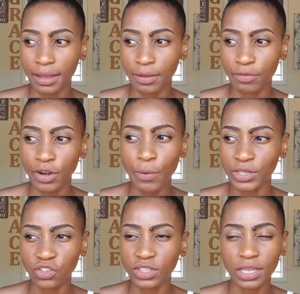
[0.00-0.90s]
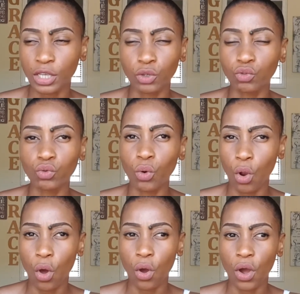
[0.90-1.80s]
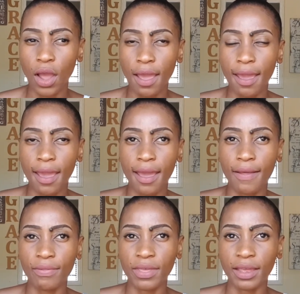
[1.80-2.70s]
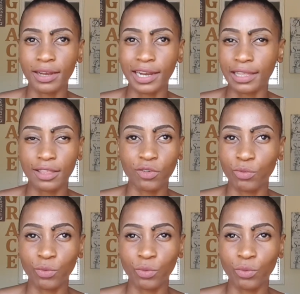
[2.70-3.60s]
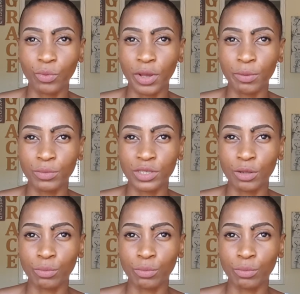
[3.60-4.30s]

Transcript: Farai was just taking too long. And then I think Mr.